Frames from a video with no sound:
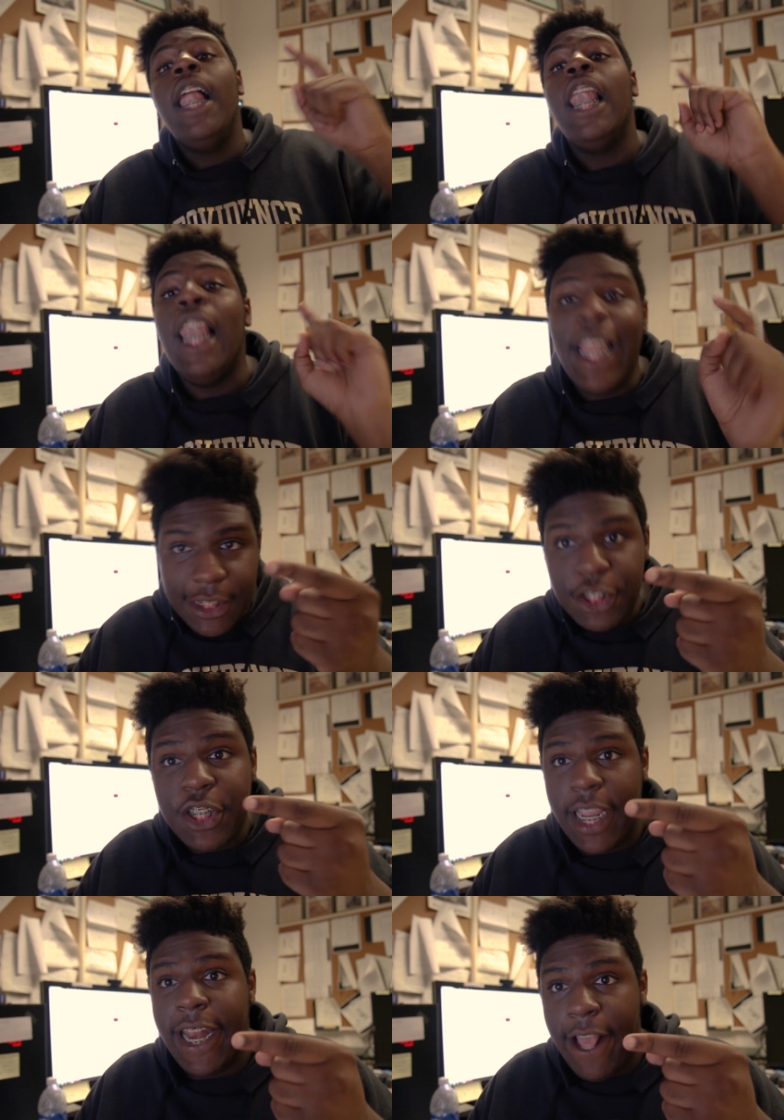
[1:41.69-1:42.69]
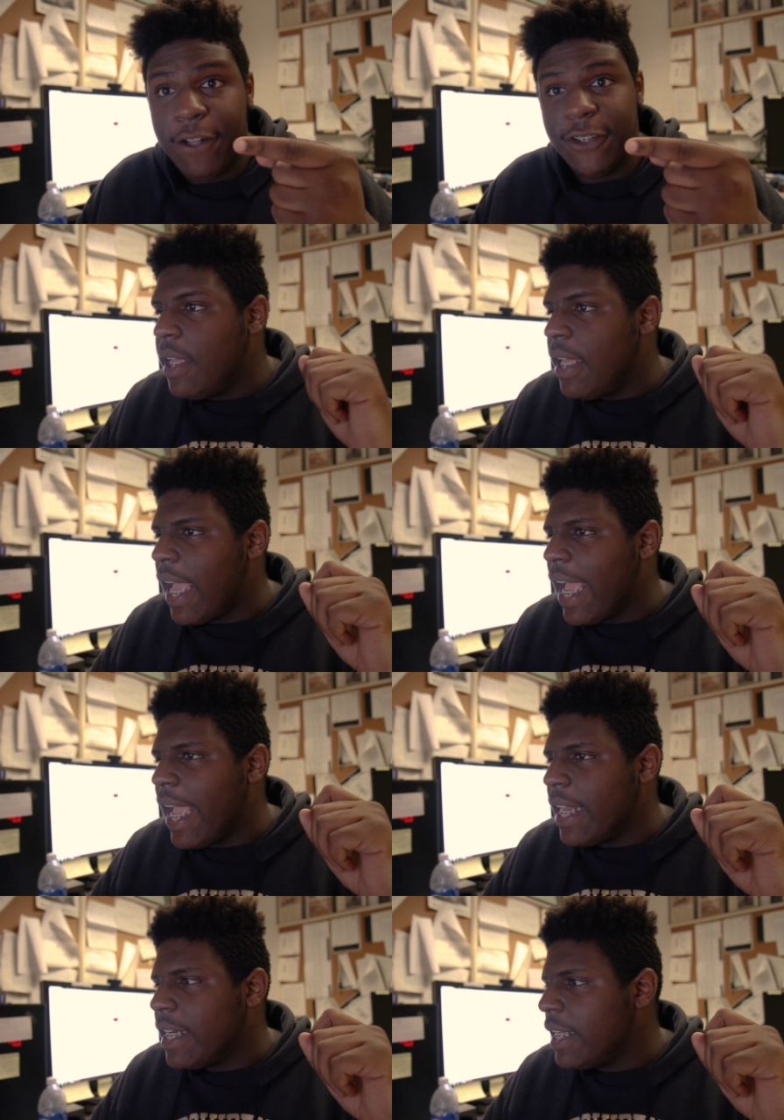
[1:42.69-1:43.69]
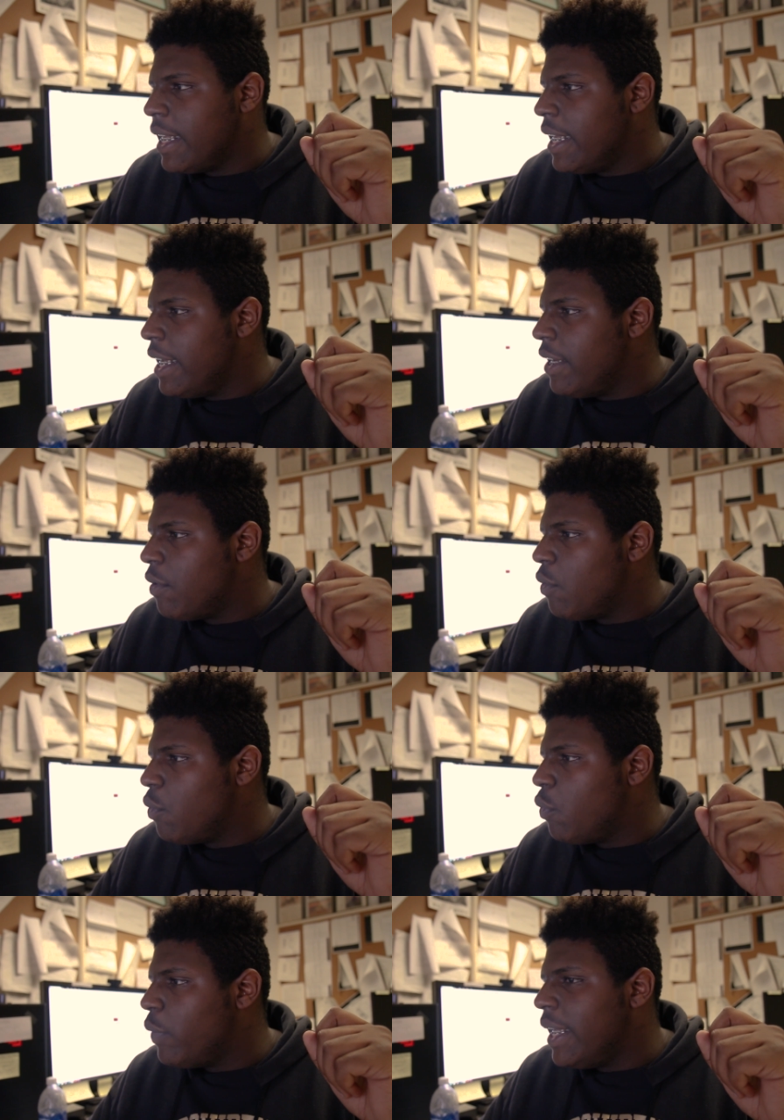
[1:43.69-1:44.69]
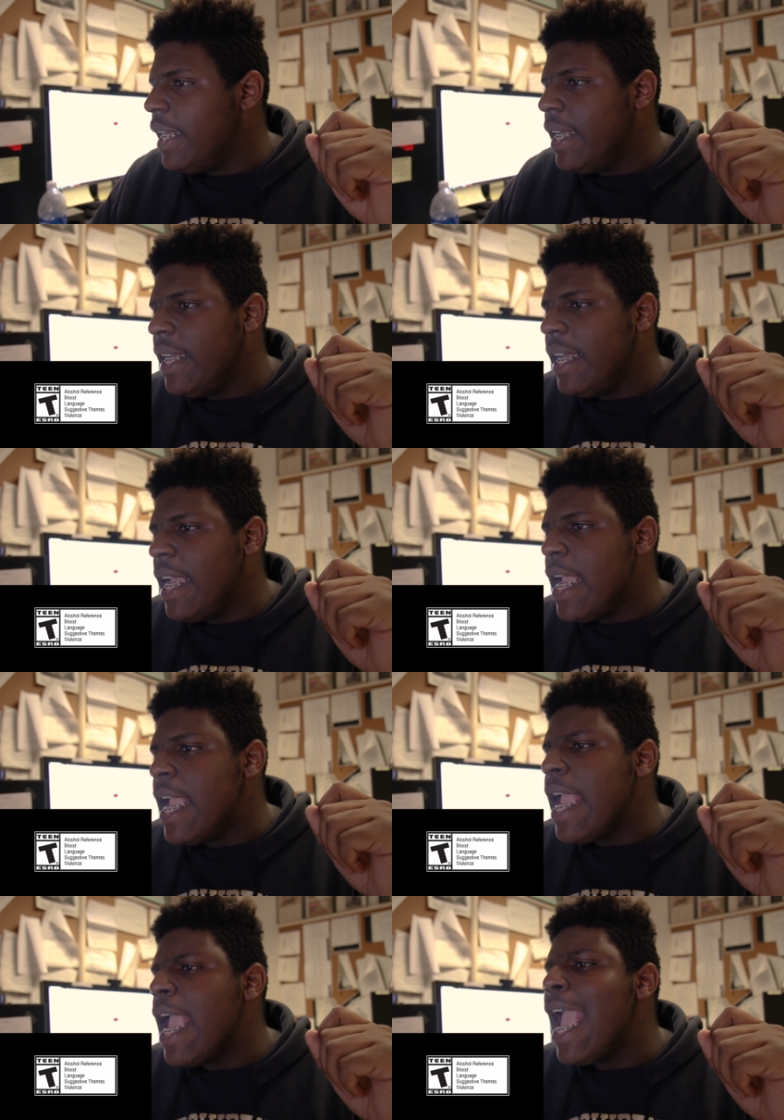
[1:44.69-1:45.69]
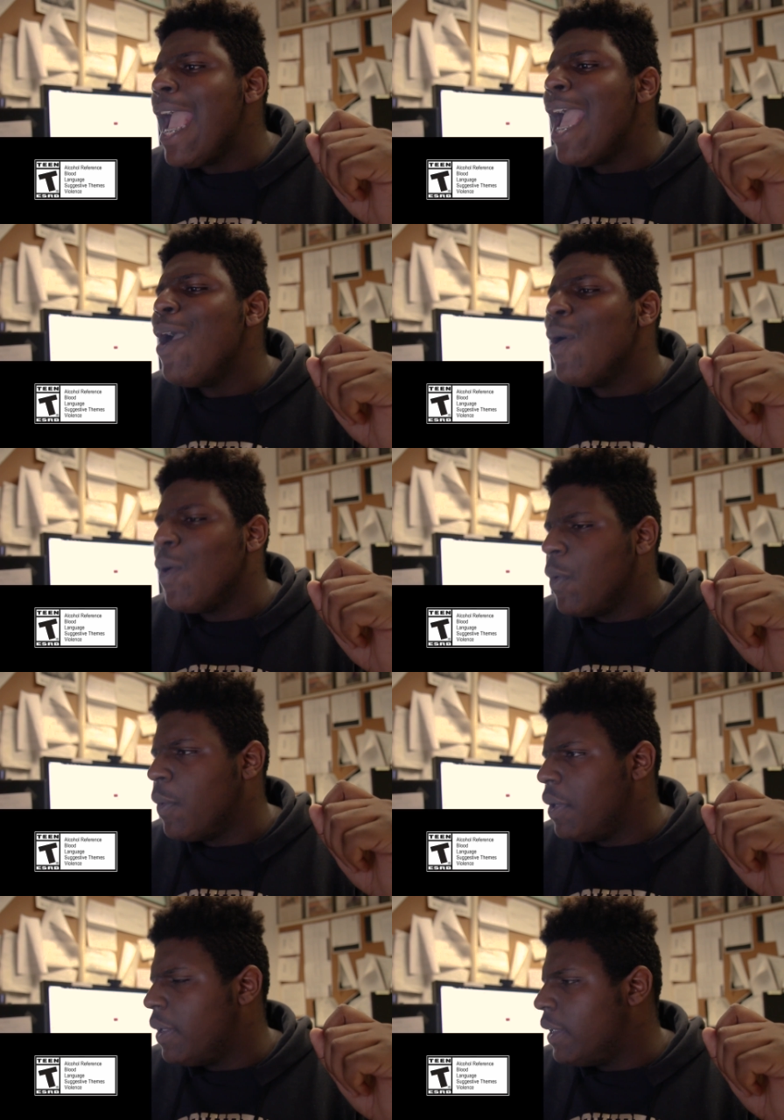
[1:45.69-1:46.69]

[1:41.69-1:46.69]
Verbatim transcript: Let's check it out. And here we go.